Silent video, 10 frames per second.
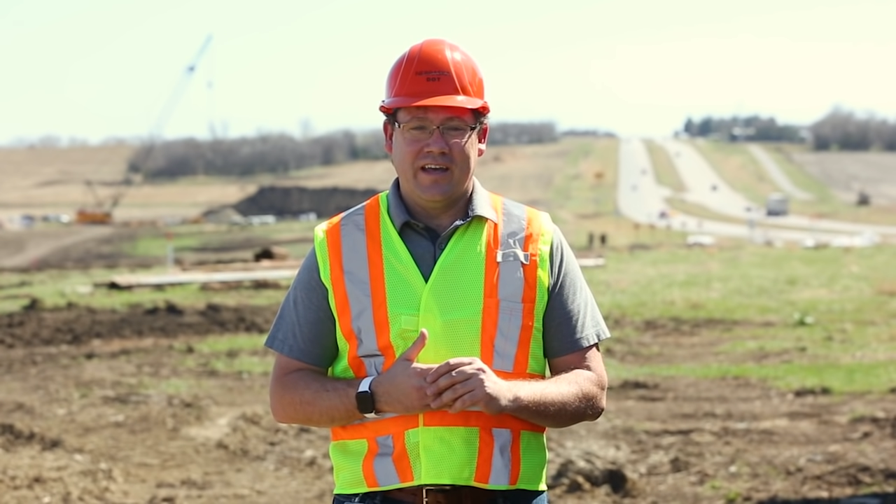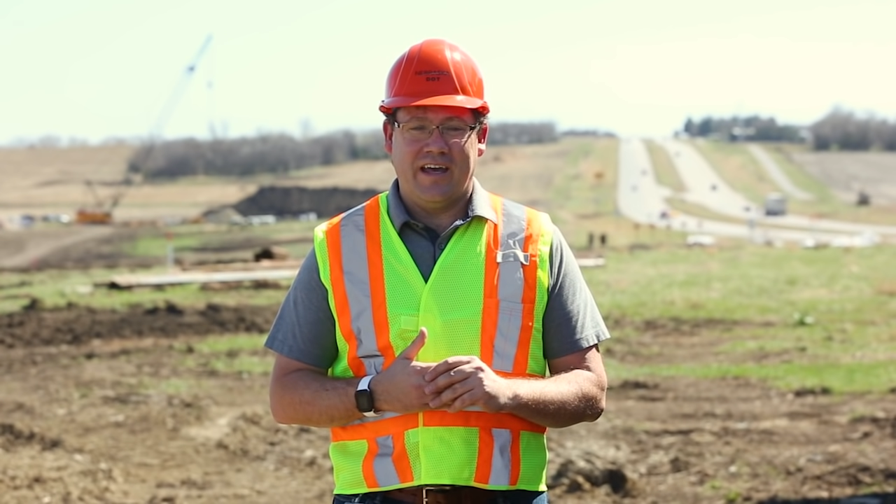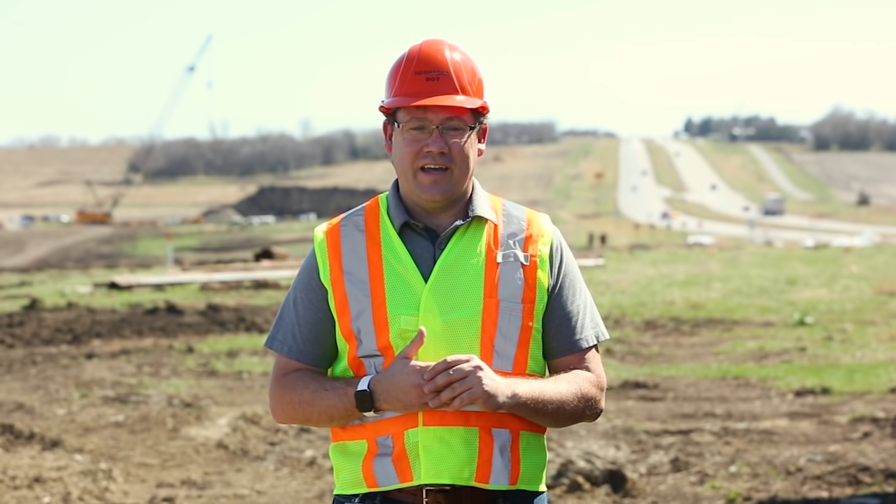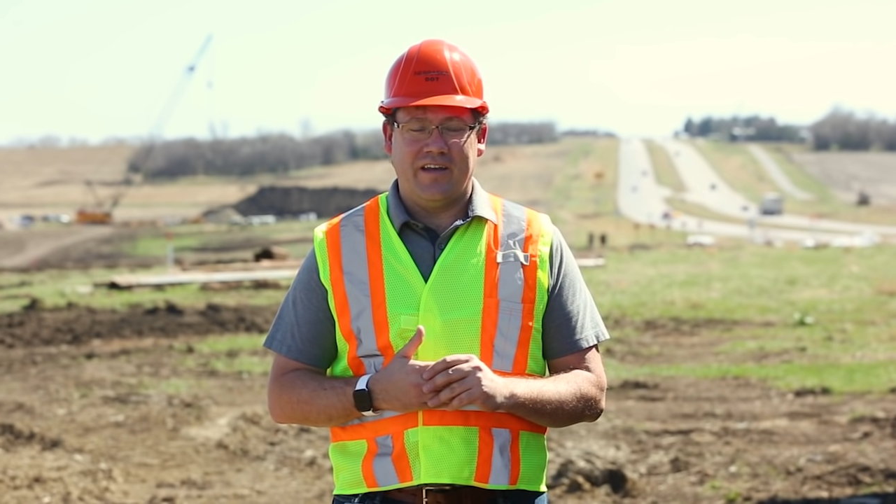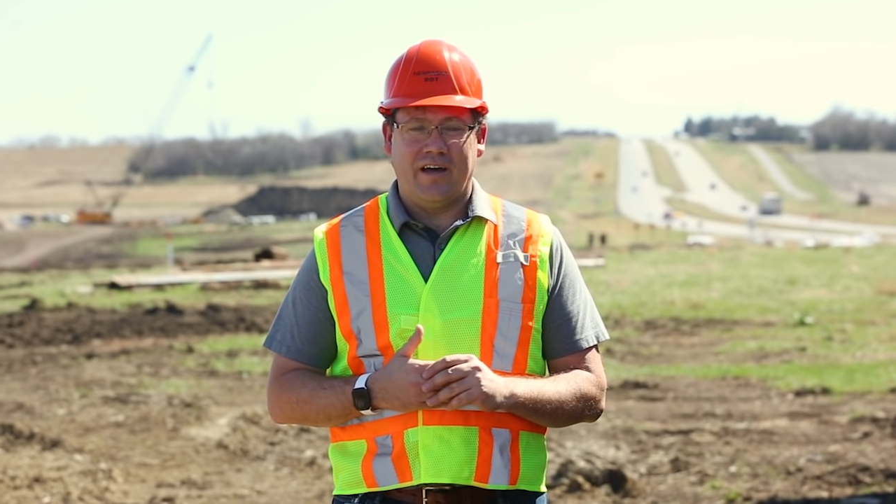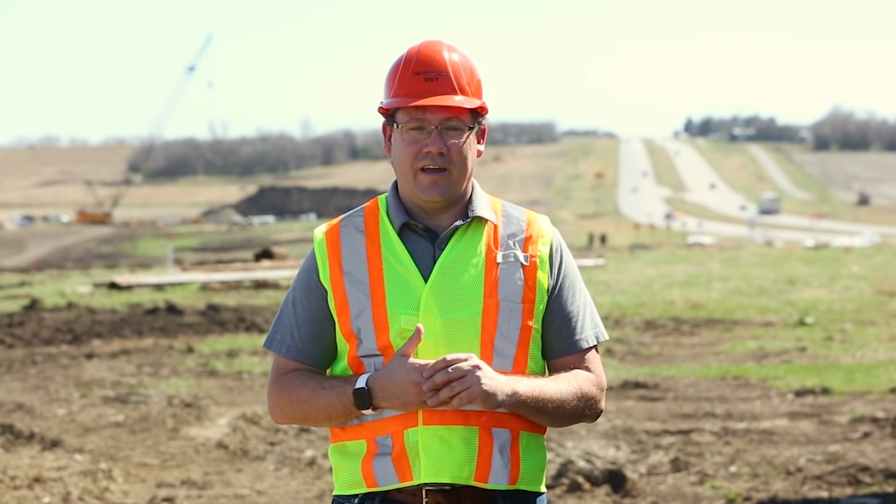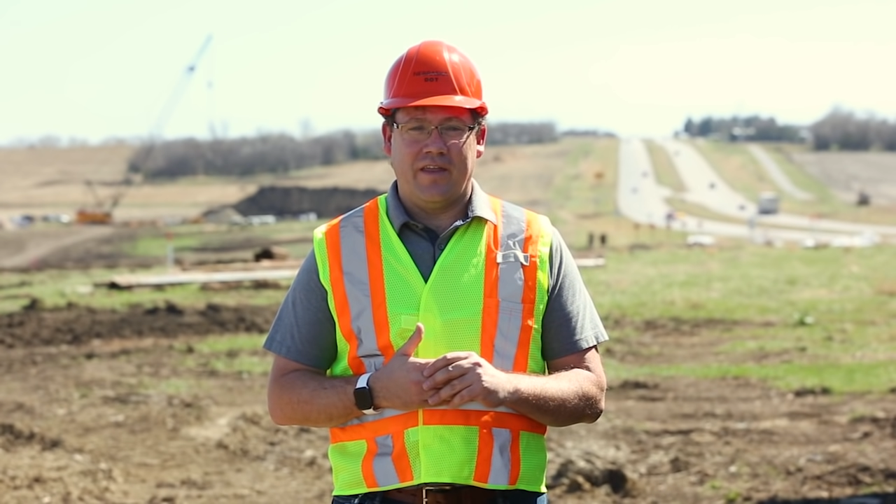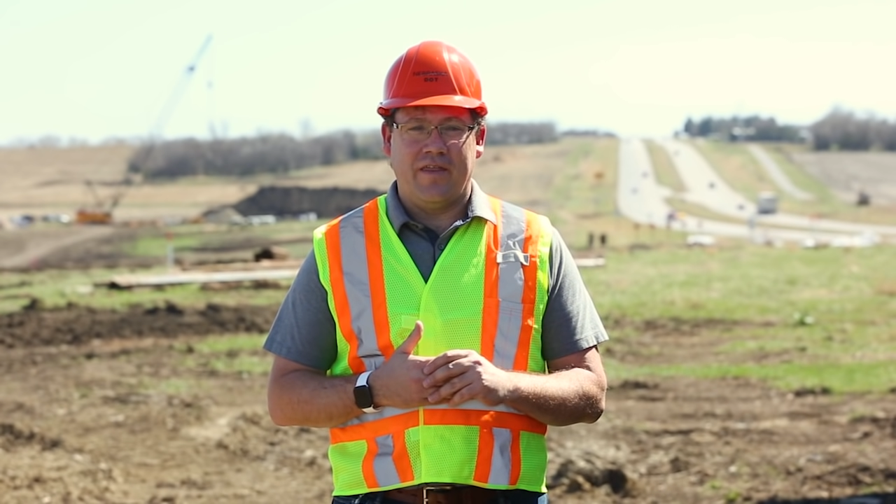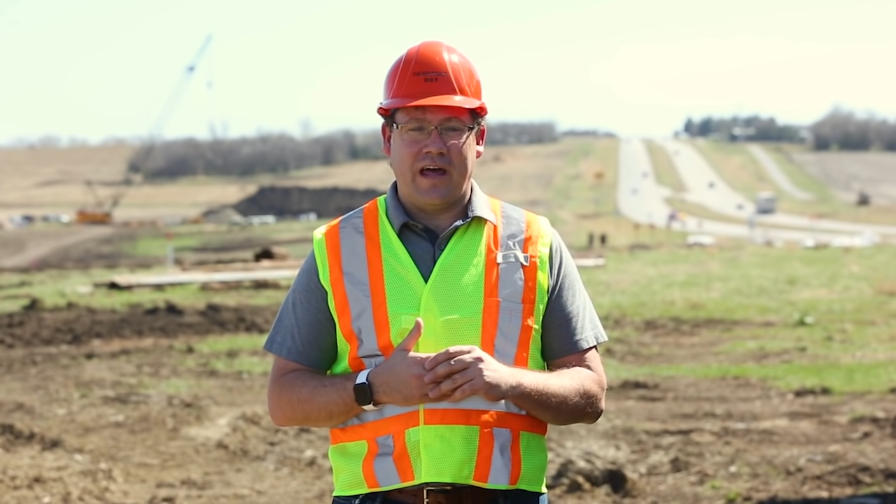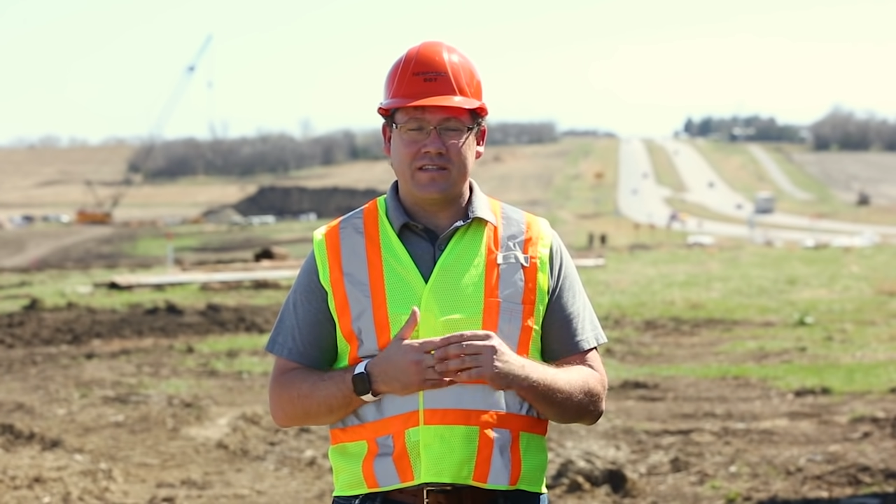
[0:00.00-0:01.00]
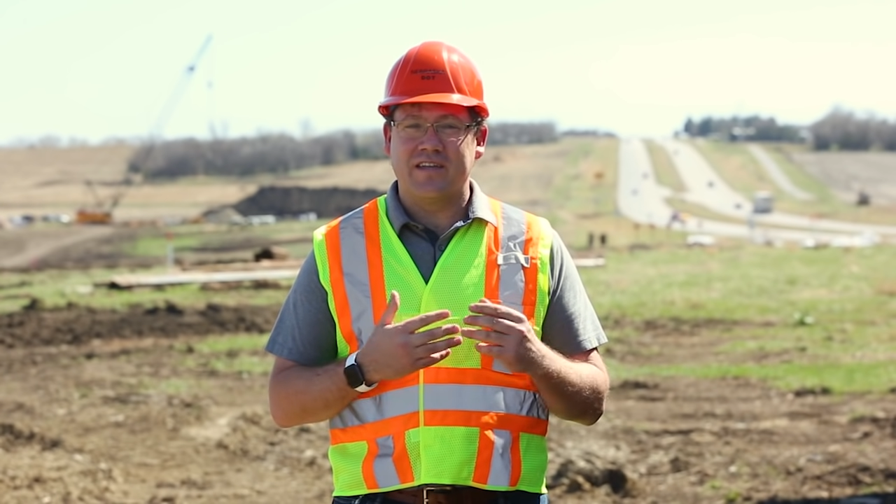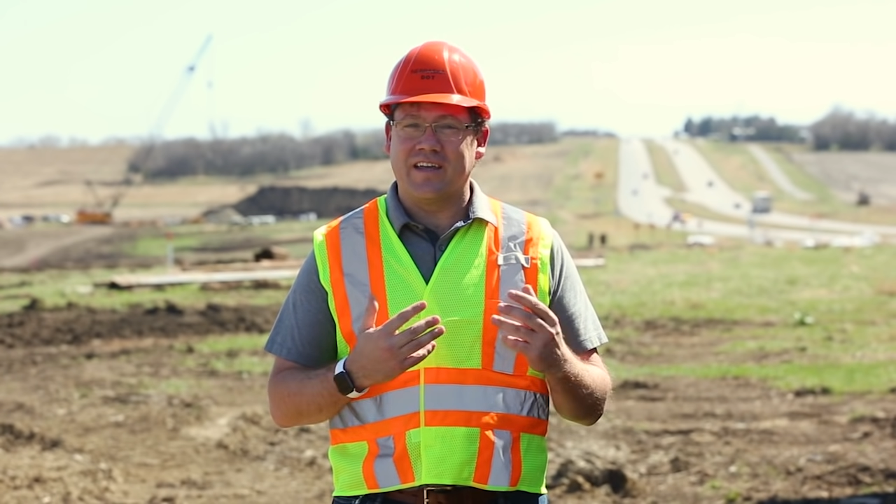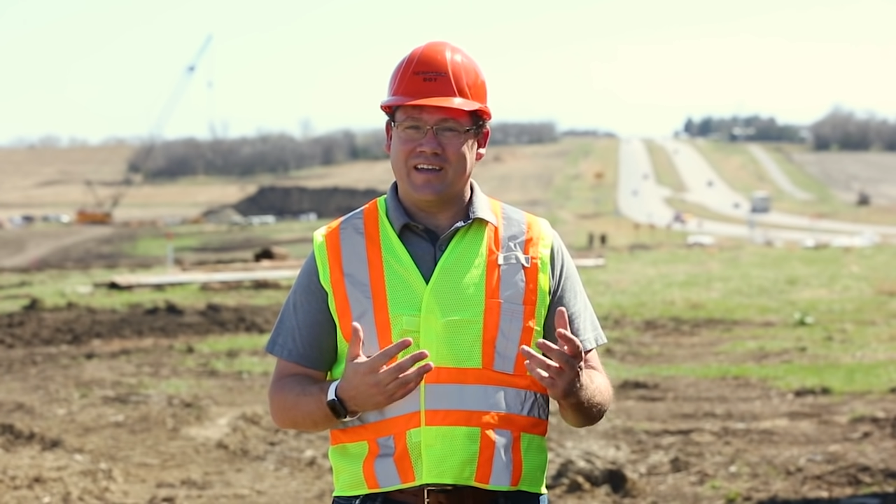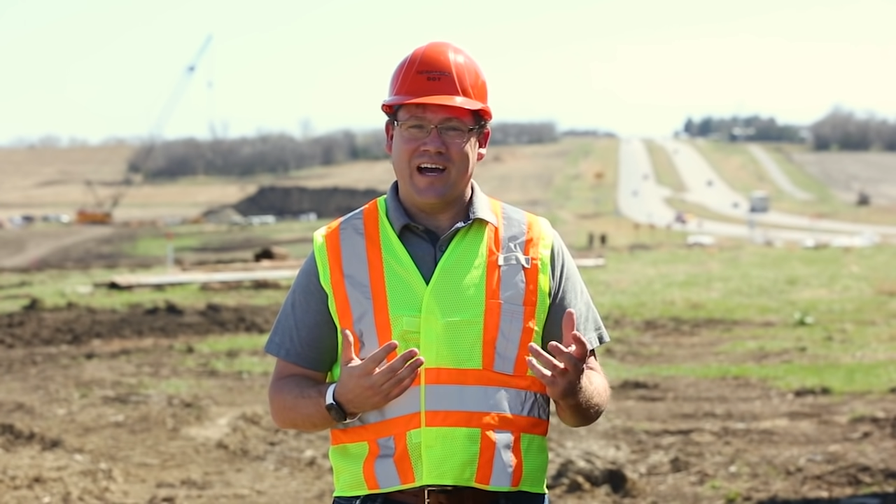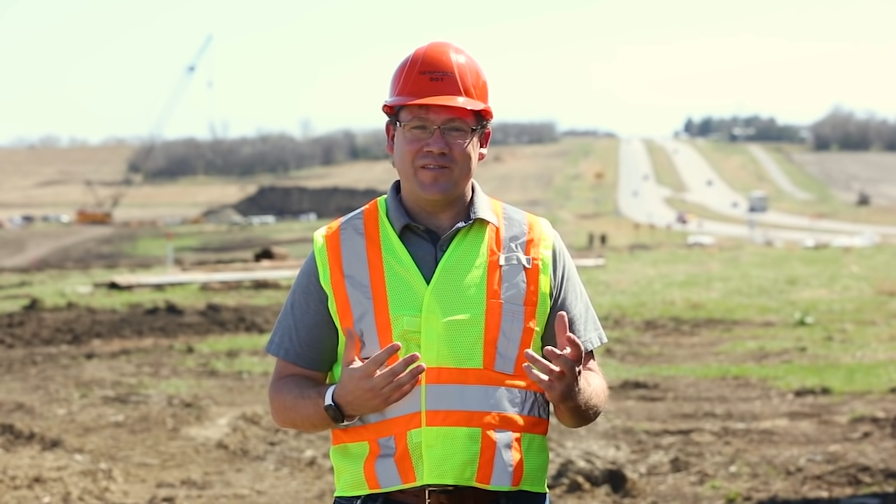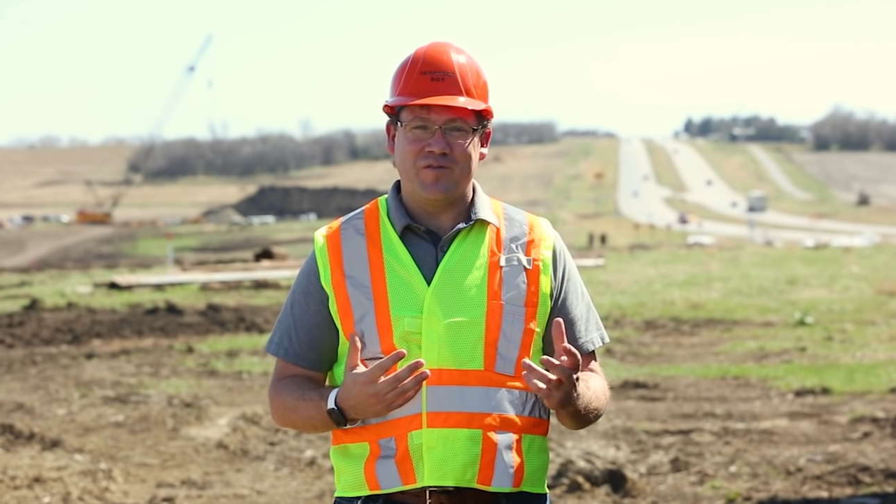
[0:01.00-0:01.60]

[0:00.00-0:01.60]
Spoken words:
And that's the kind